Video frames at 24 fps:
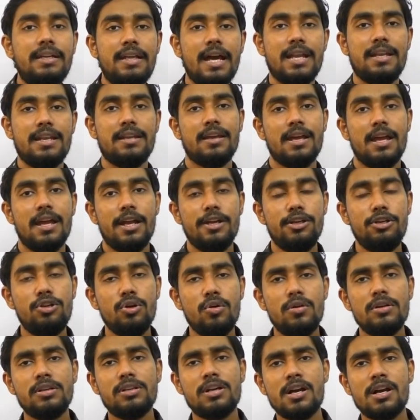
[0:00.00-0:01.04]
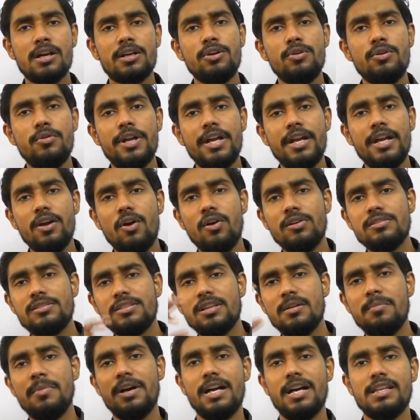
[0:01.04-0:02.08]
done. Don't conclude it on
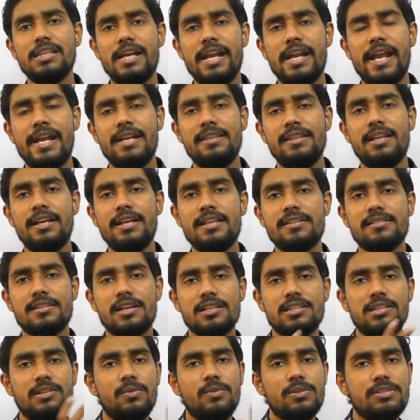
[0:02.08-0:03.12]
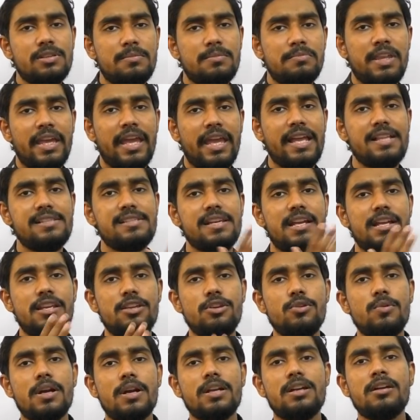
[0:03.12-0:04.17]
some other end. The discussion was something else and
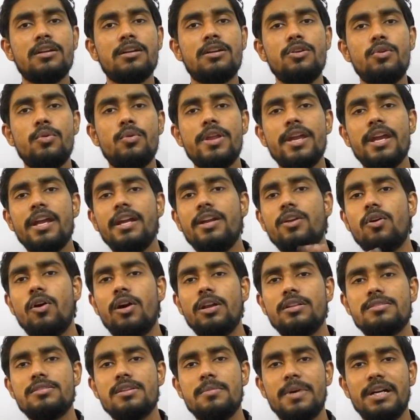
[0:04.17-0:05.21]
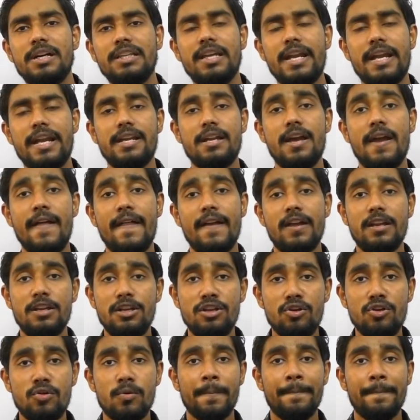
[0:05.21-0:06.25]
you are concluding it on some other end.
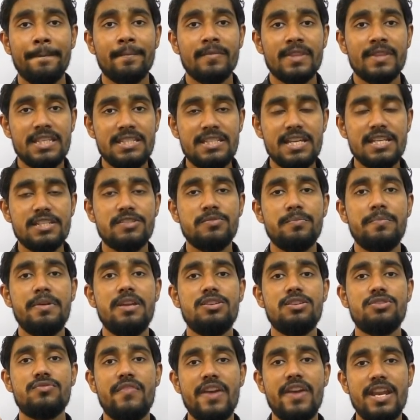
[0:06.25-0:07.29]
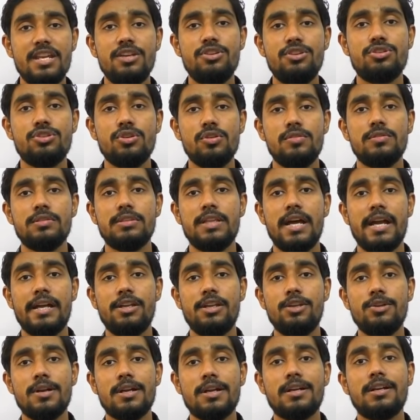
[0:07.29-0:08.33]
No, just be very sure
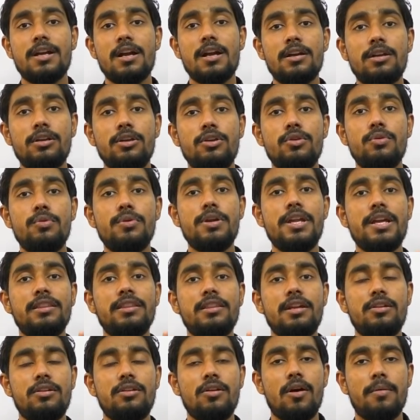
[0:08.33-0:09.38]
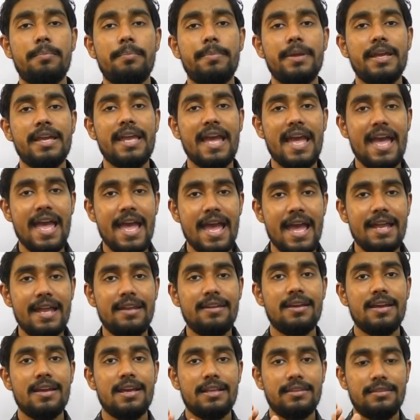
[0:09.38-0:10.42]
that you are concluding the topic
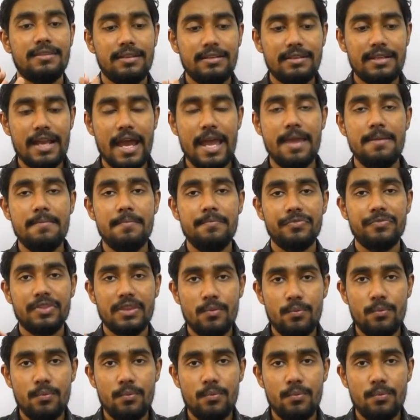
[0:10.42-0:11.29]
at the time